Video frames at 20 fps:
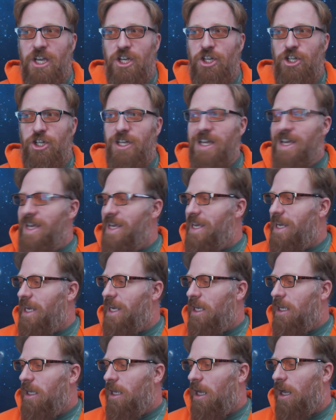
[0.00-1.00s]

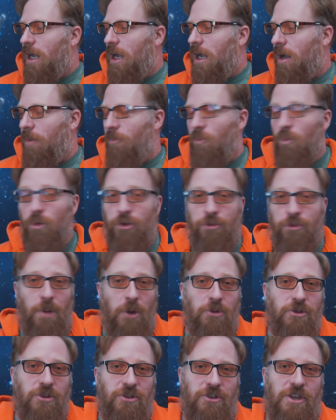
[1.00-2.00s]
She was
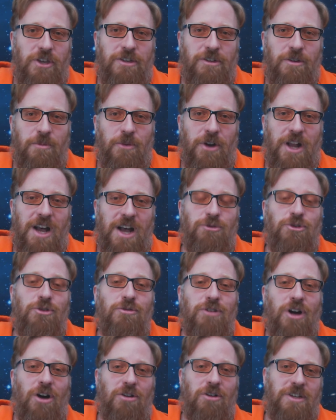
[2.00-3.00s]
supposed to see someone else
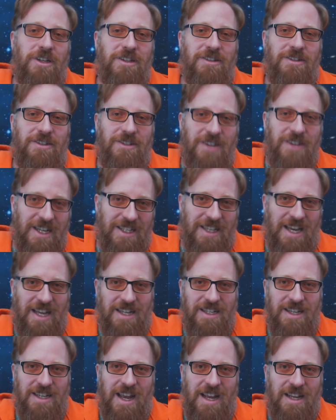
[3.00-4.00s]
who called in sick
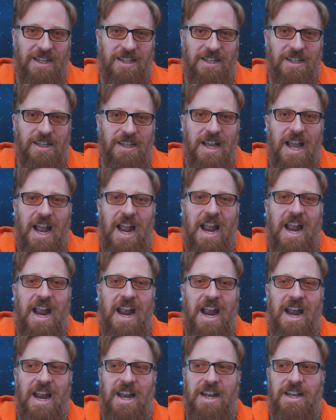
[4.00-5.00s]
that day,
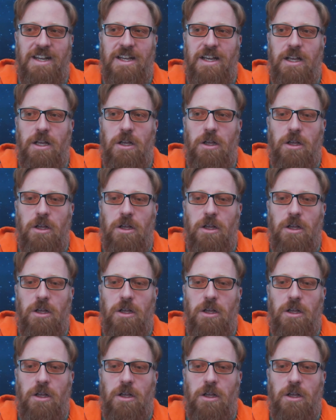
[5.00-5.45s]
and